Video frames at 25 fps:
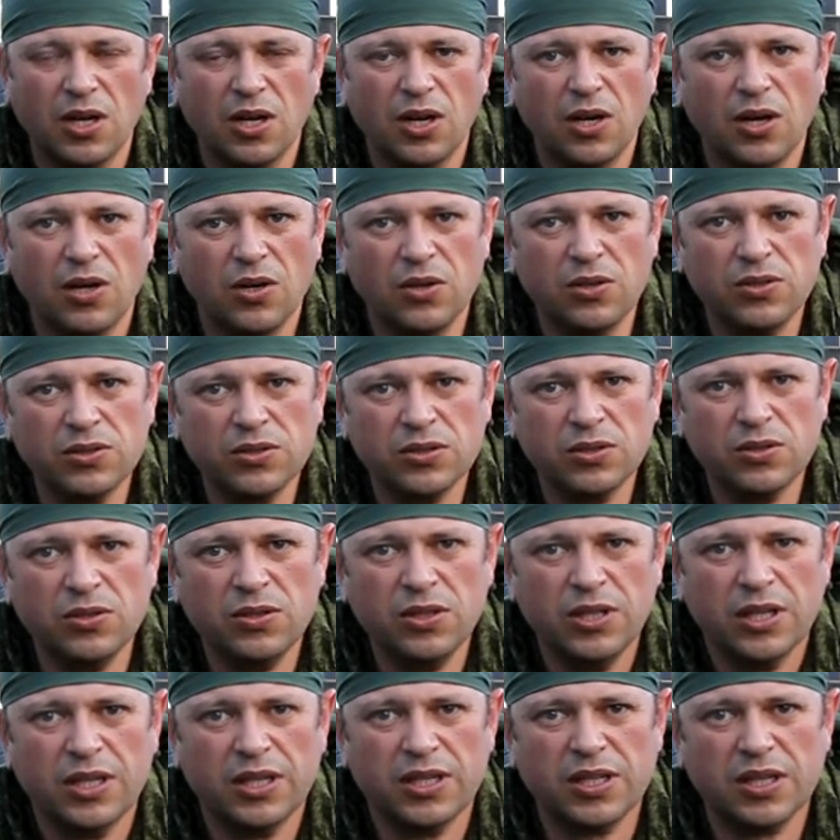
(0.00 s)

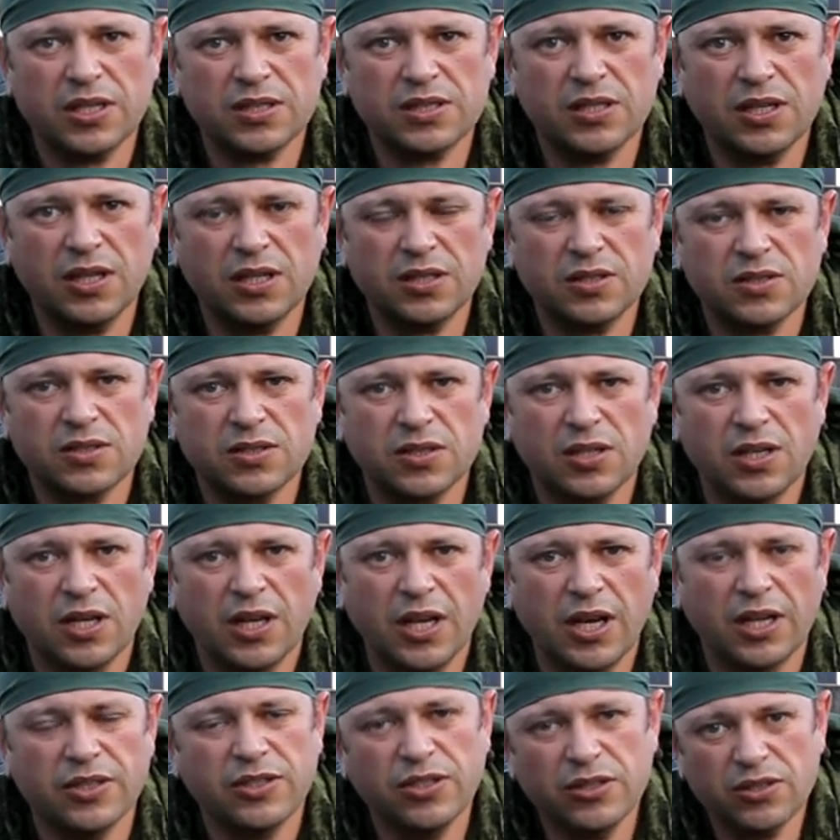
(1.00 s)
Also, it has got
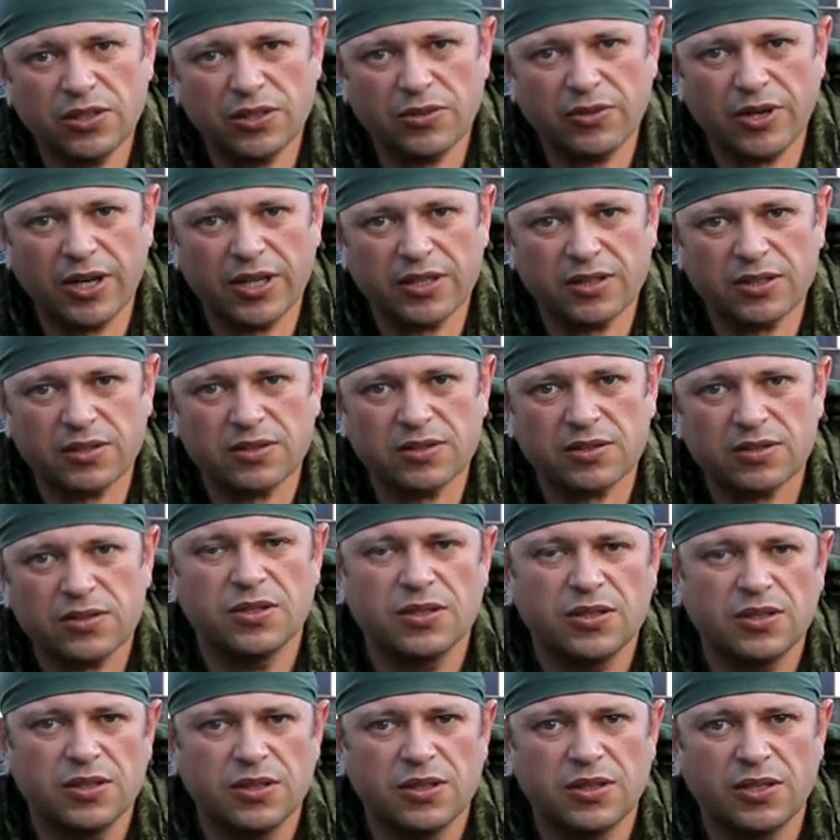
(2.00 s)
an integrated
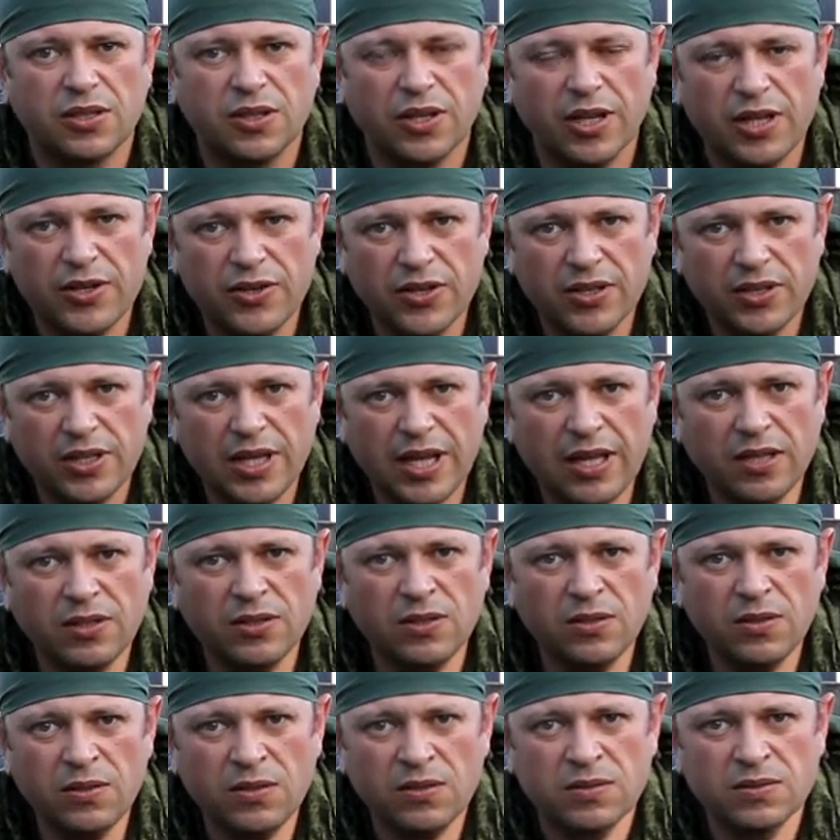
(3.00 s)
carrying
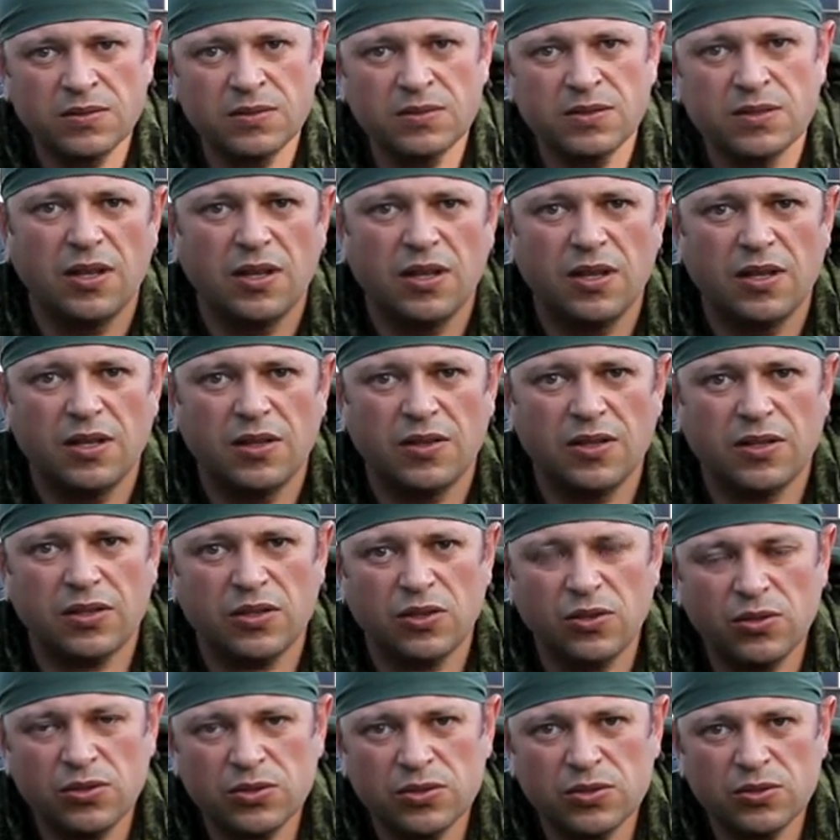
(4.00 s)
handle that
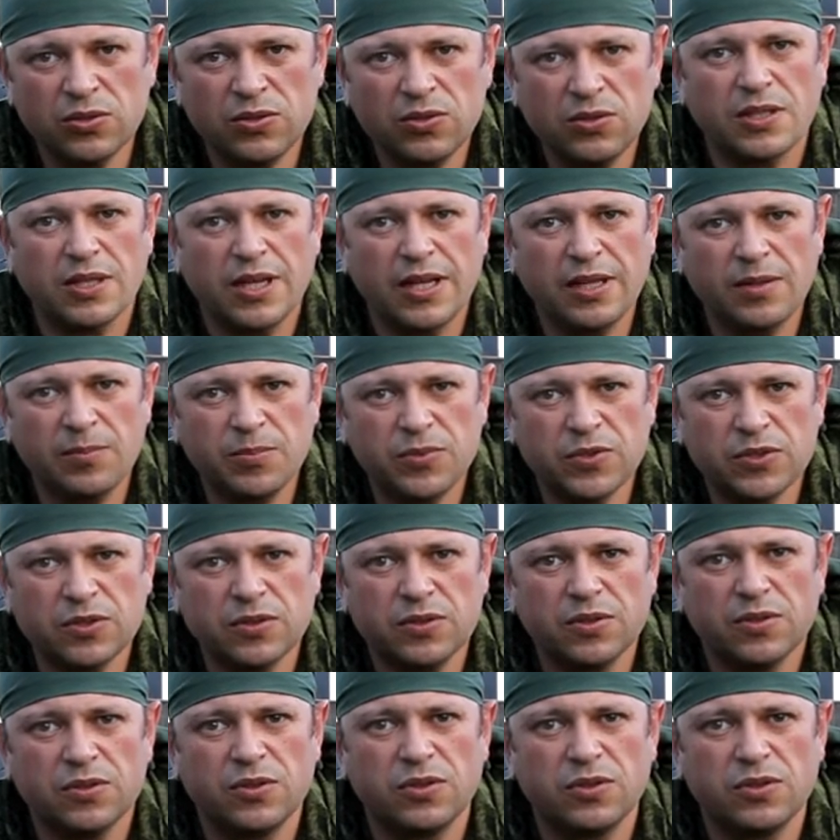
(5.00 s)
also helped